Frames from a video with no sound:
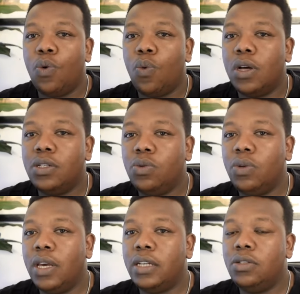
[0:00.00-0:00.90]
once you
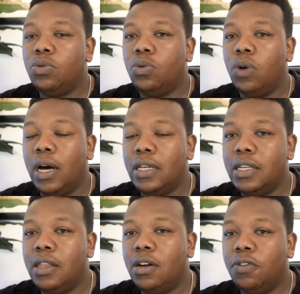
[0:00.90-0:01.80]
get to
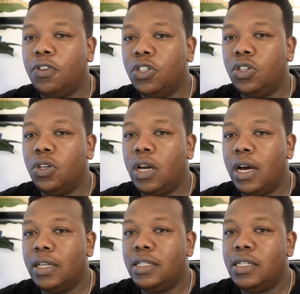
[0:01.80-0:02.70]
see the notification
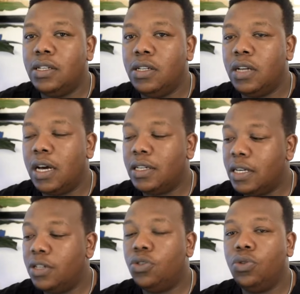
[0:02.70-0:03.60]
as
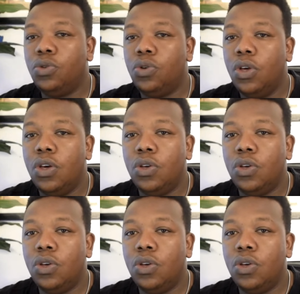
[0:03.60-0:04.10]
sent to you,